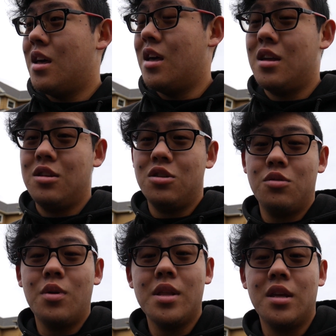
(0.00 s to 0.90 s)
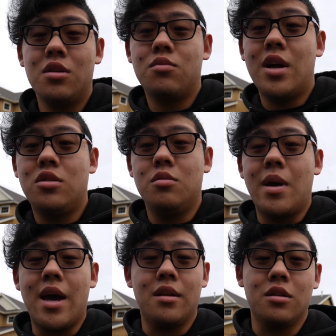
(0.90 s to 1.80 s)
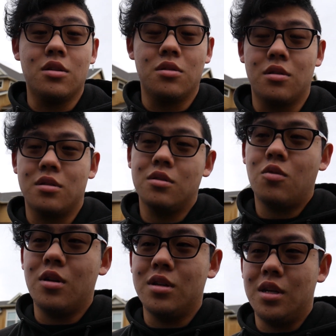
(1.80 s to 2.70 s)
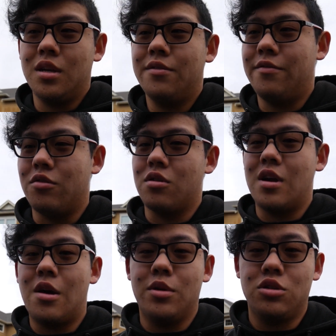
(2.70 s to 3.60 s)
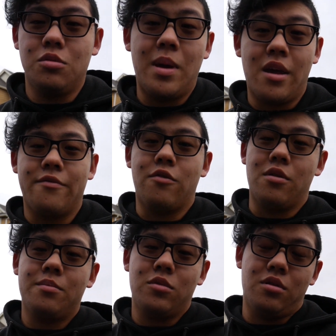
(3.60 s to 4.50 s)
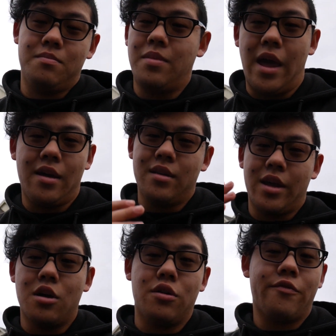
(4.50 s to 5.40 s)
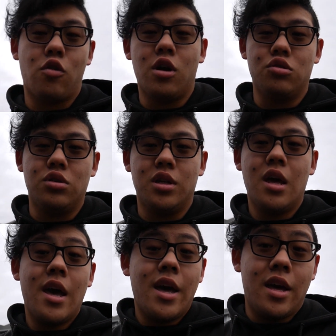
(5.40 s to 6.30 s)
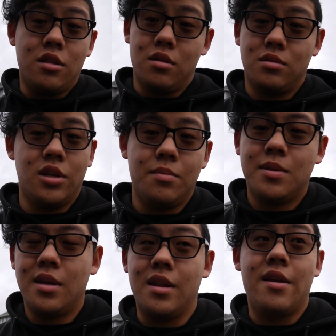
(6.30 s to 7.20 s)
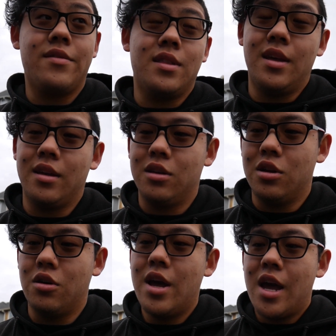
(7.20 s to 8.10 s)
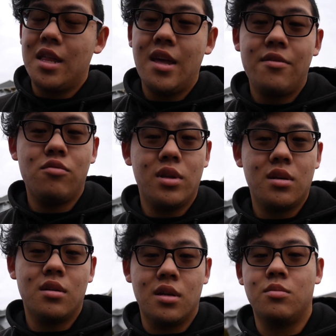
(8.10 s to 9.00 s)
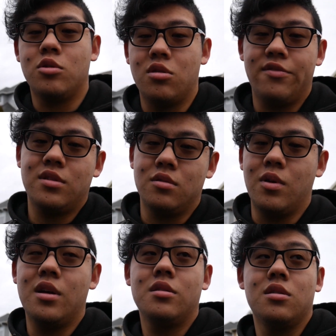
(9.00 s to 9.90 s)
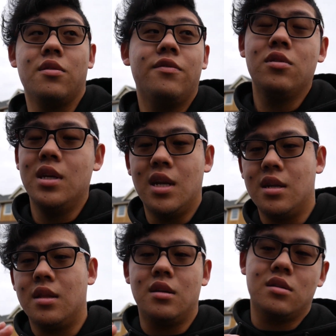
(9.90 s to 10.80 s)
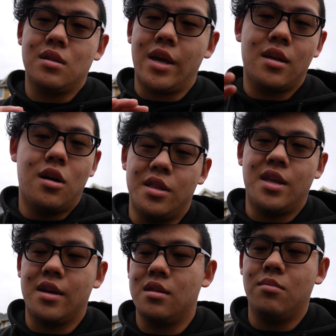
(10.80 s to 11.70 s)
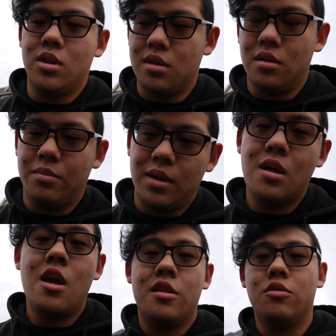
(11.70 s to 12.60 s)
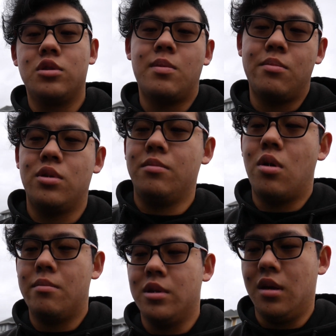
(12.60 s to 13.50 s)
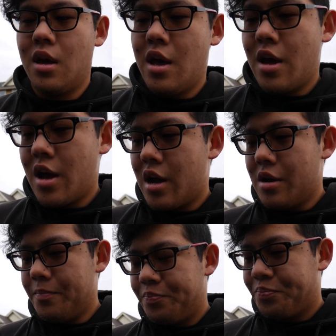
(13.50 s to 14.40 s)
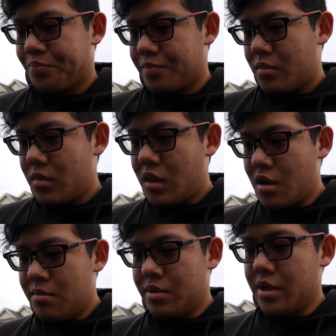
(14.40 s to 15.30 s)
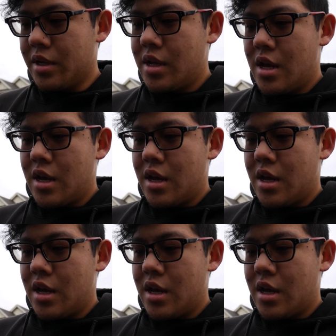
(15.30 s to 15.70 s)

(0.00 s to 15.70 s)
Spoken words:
And you know what? They don't ride too bad. They're good quality for how much you're paying for them. You're paying like under $400. They're shipped and everything, And they have really good customer service as well. So if you need anything, just like contact them and they'll respond pretty promptly. But